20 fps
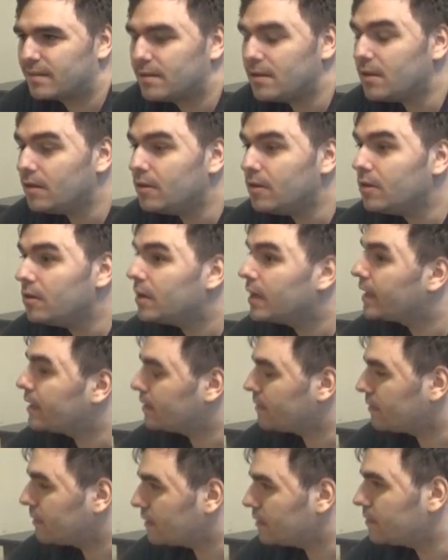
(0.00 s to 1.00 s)
like
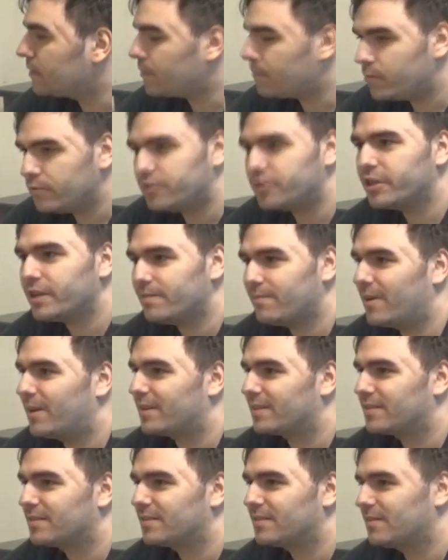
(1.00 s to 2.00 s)
the blue check
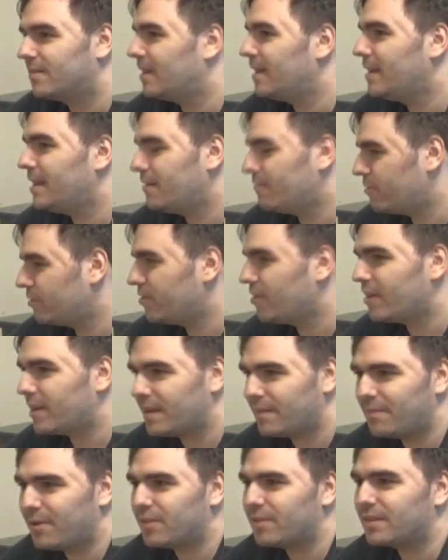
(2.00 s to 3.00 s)
marks. Right? Like we're
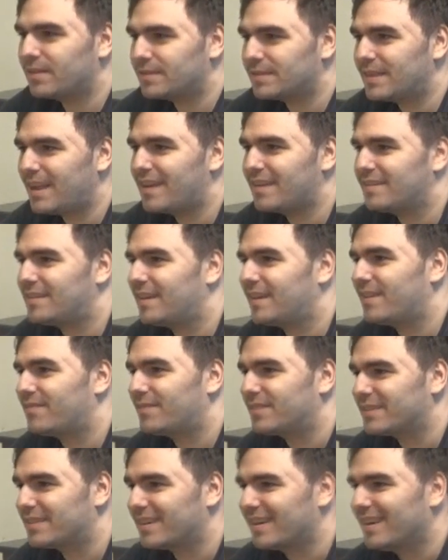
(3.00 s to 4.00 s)
talking about the insanity
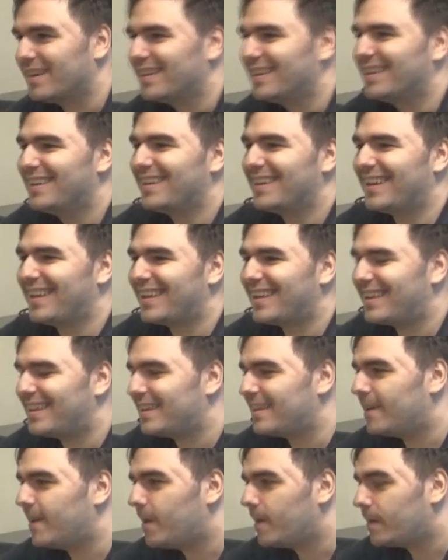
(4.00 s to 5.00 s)
levels here. Like
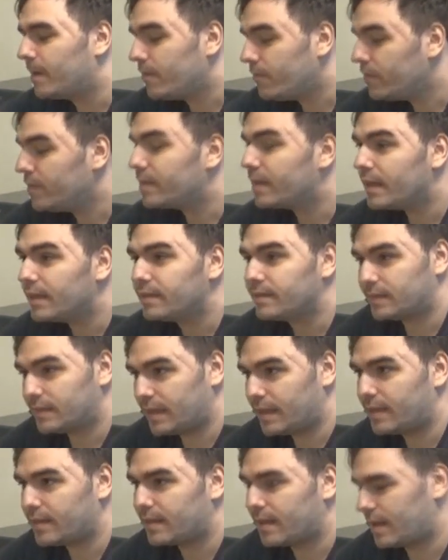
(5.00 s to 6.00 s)
even they
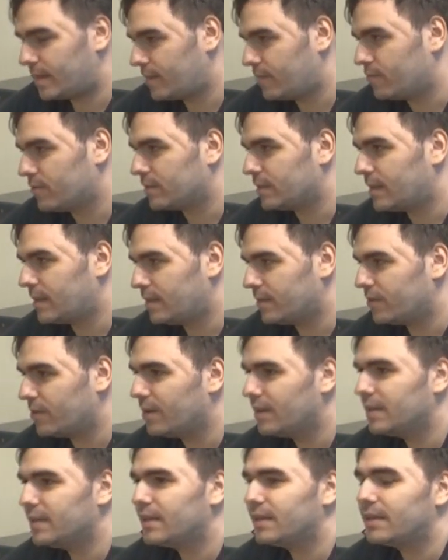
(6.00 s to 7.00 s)
say that he was killed. The
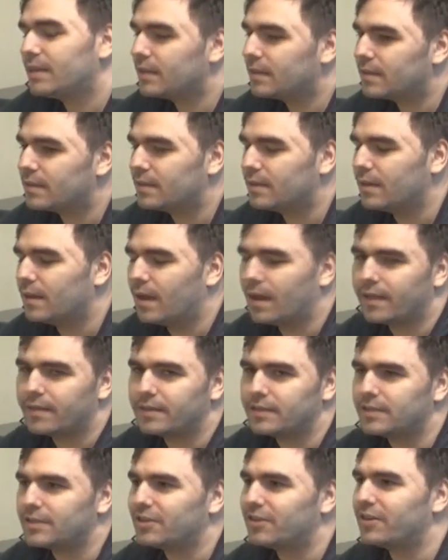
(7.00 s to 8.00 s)
only
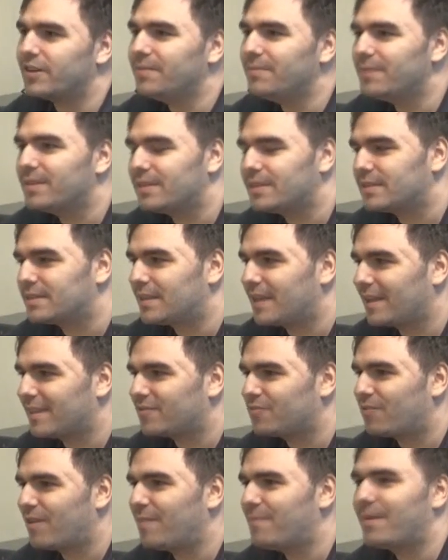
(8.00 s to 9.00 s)
disagreement is that
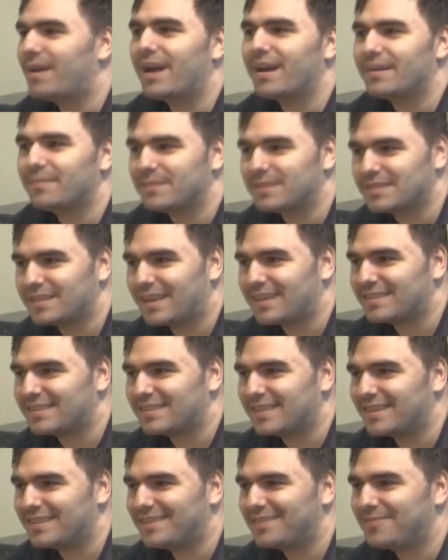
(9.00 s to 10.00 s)
Trump got him
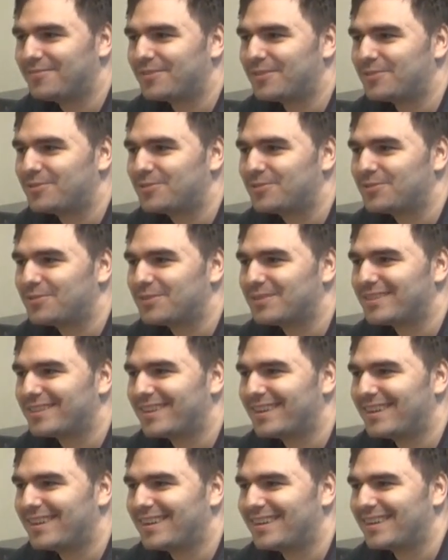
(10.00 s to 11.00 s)
assassinated versus
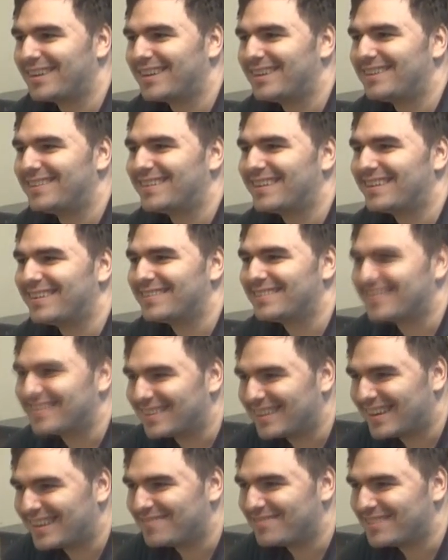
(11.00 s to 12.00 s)
Hillary Clinton
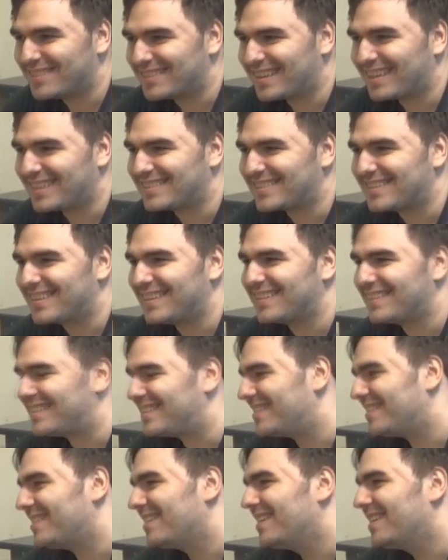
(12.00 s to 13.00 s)
got him
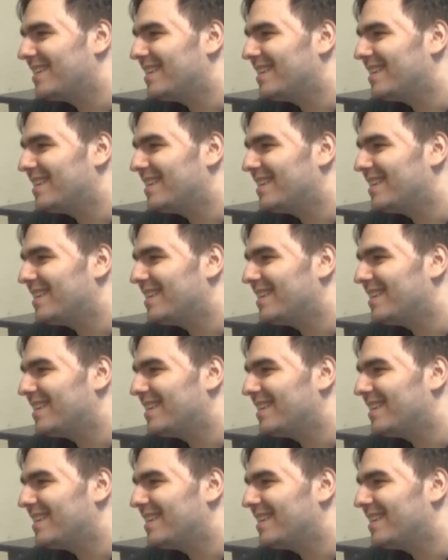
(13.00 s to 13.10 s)
assassinated.